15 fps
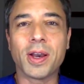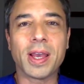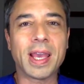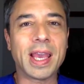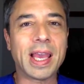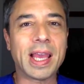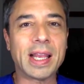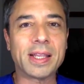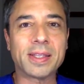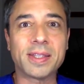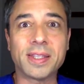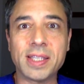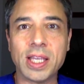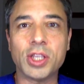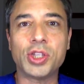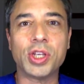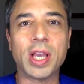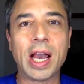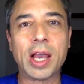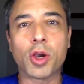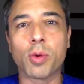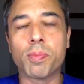and
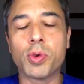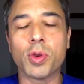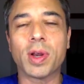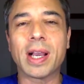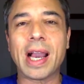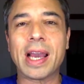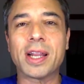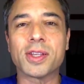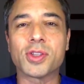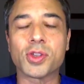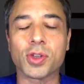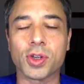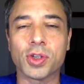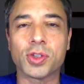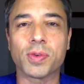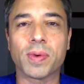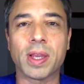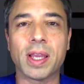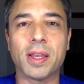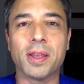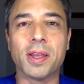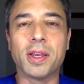CGI, computer-guided
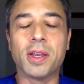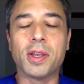surgery,